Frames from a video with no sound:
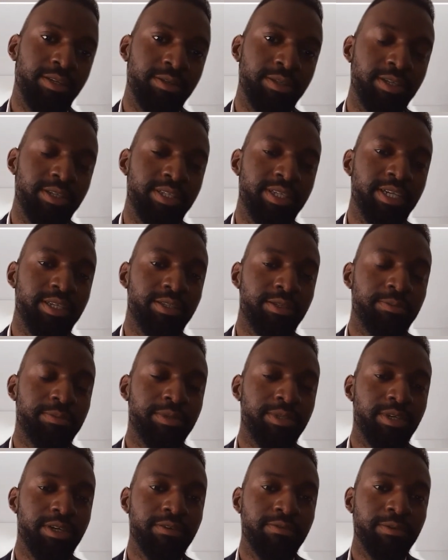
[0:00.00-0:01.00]
desktop
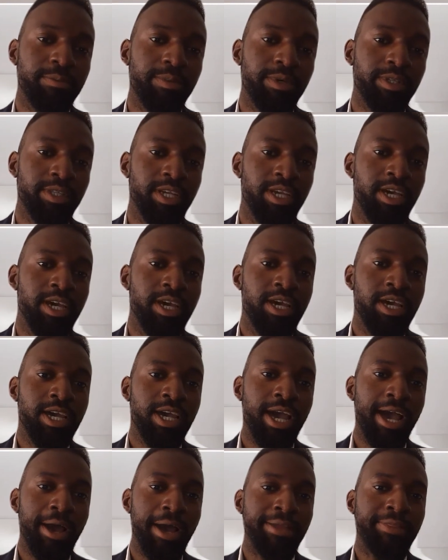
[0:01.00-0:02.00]
server. But
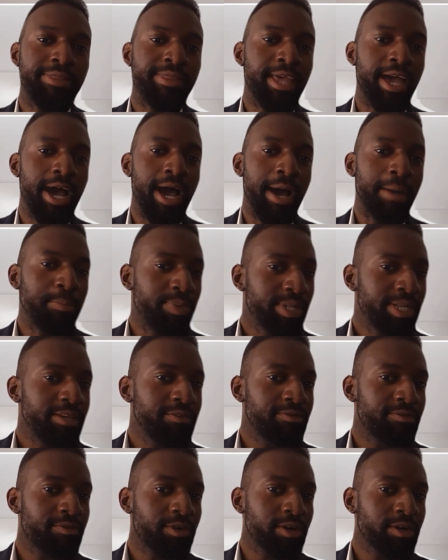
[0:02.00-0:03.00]
I
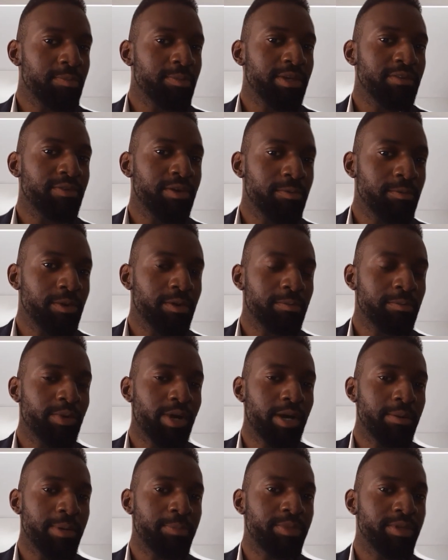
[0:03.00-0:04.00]
believe, correct me if I'm wrong,
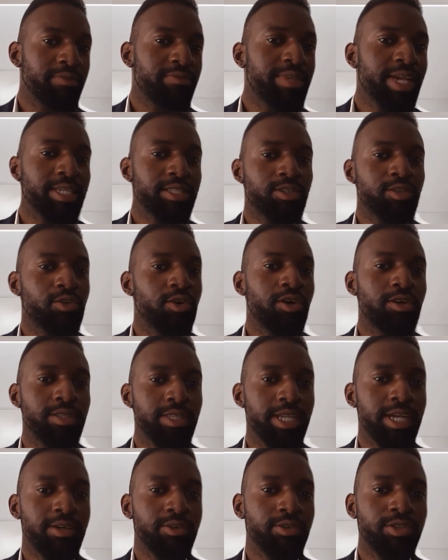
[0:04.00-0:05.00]
Pam, I believe that's gone
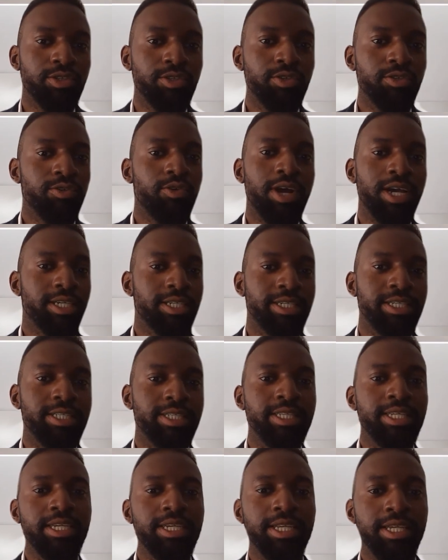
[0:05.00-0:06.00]
now. So you don't actually
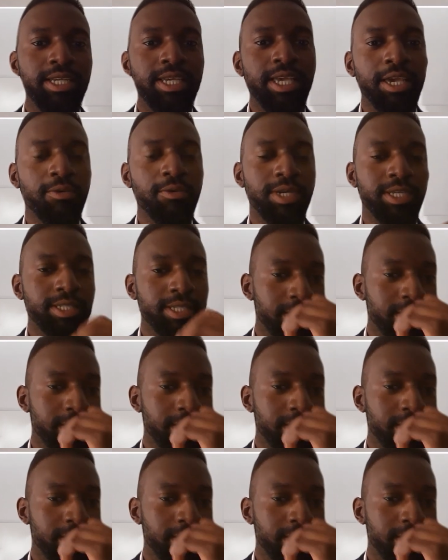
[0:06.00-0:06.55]
need a gateway to